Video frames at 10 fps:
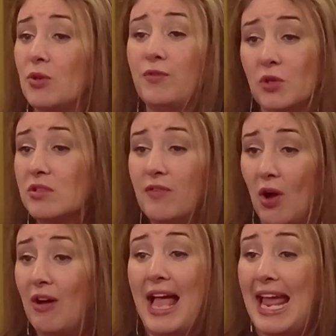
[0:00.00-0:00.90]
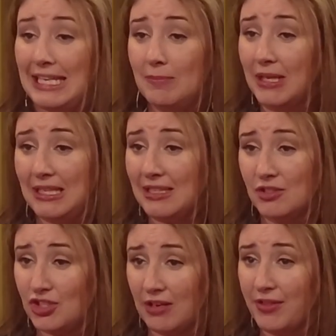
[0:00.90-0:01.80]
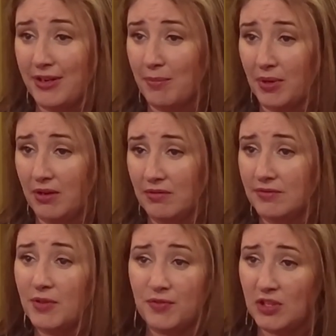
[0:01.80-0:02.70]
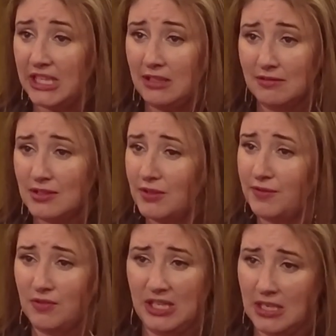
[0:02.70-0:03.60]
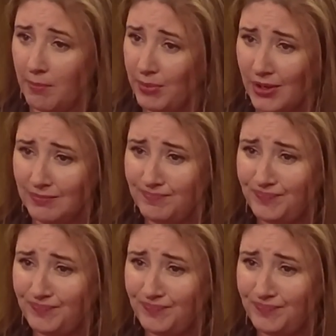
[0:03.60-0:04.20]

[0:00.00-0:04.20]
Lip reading: So first of all, anybody can share the number for free. It's a free number.